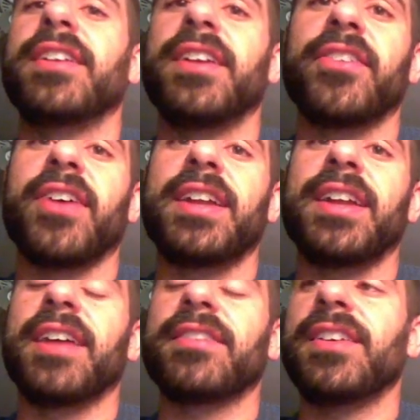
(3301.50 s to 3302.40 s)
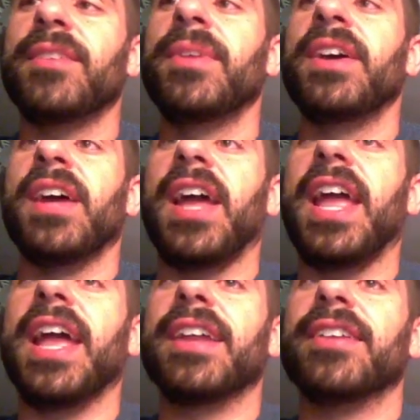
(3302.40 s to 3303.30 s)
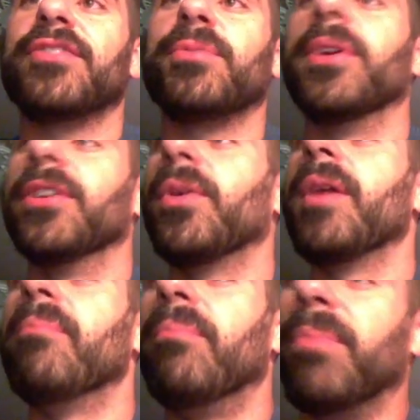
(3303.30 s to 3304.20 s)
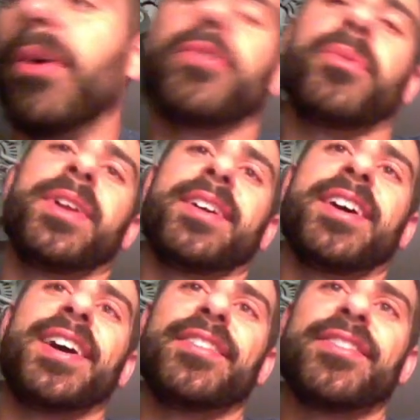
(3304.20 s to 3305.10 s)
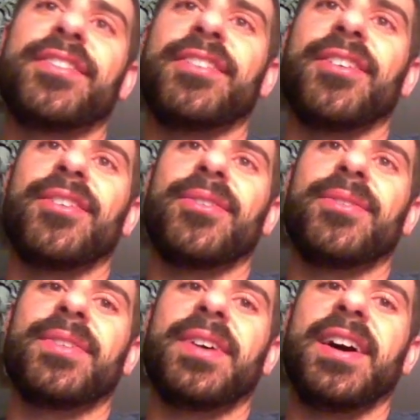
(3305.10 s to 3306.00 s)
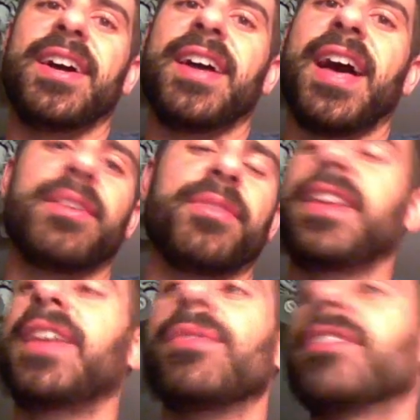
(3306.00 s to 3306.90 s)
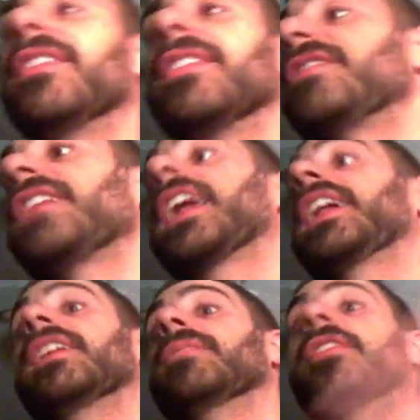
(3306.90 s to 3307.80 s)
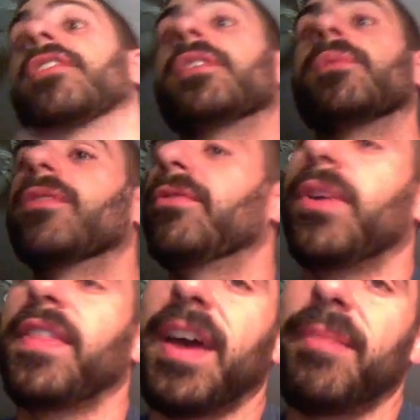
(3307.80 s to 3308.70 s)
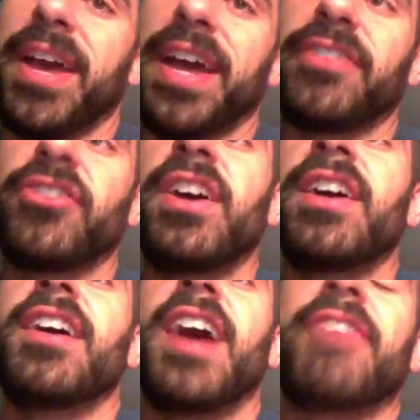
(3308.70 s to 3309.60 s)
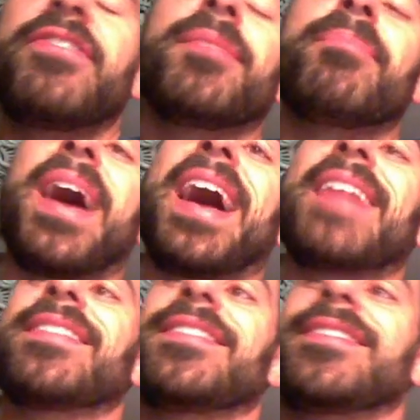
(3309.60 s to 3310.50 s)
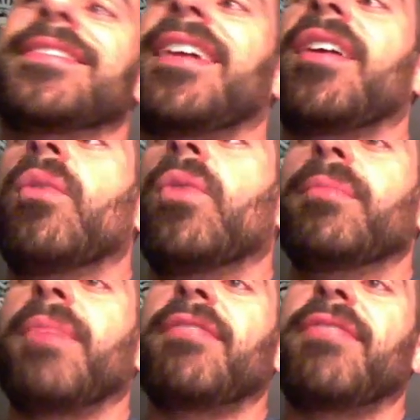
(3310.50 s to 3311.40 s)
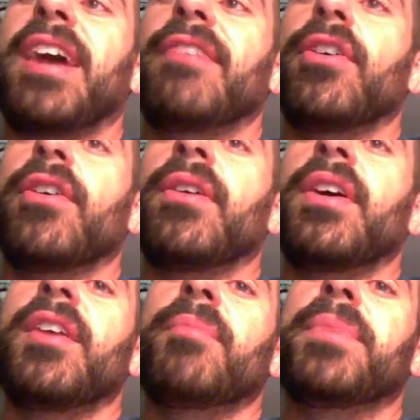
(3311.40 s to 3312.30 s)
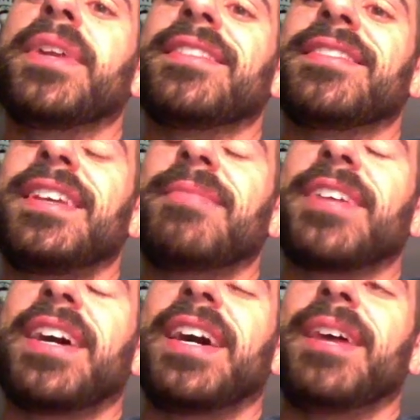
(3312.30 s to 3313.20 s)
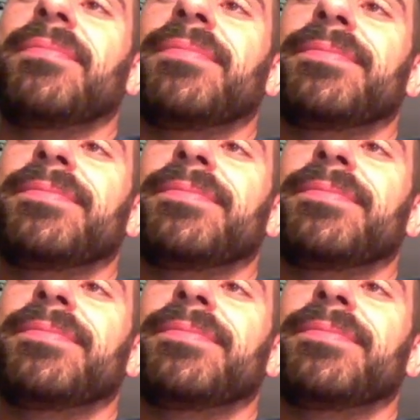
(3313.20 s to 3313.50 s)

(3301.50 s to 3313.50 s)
another ad nauseam and spoil away both win cons. So I don't think he was still in the chat. I let him know that he would have won that match. I feel bad that this is how I won my 5-0, but at the same time,